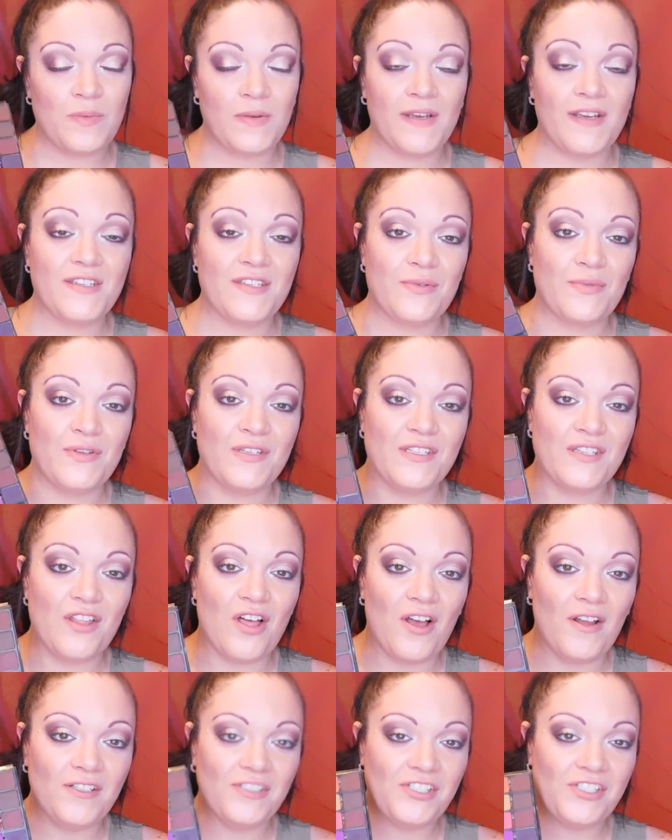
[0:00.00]
because it was
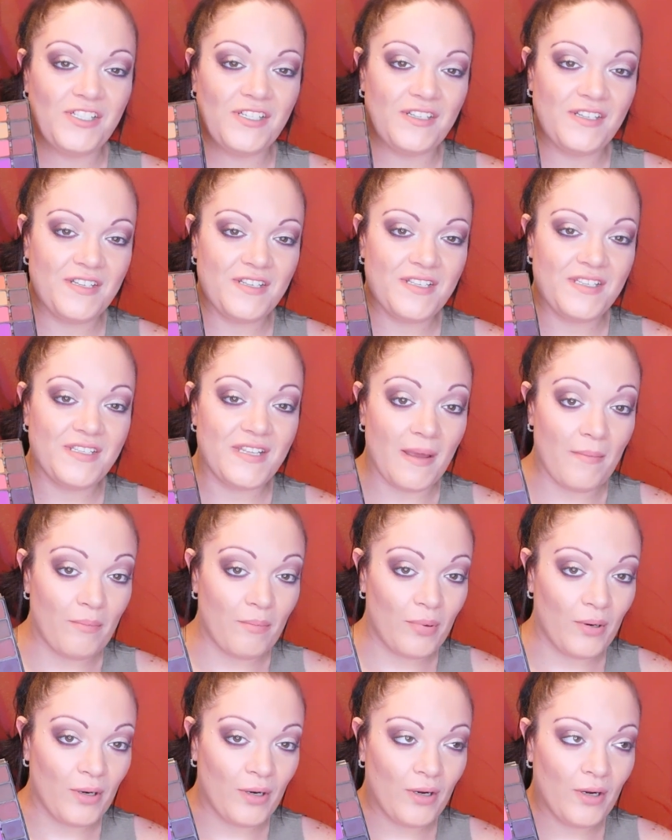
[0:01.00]
launched in
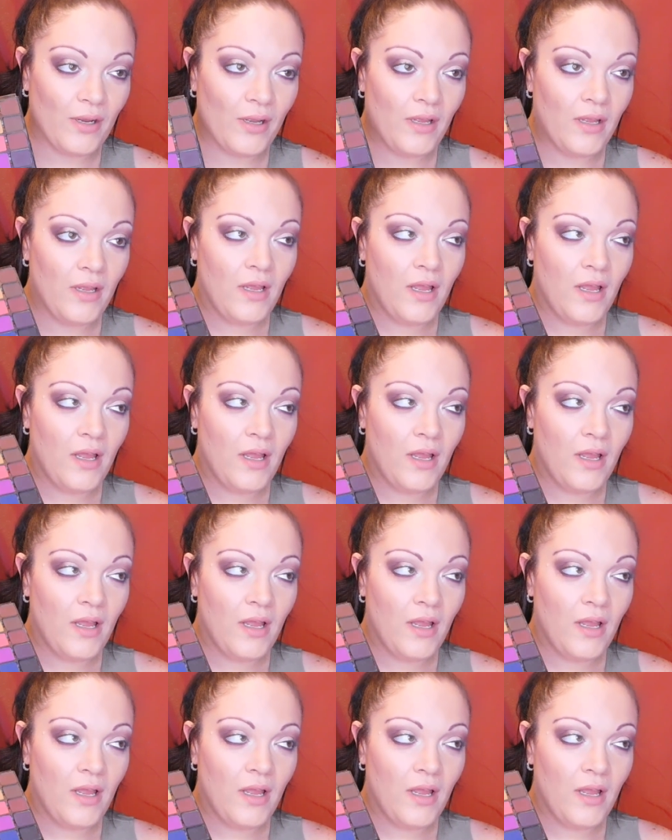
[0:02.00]
November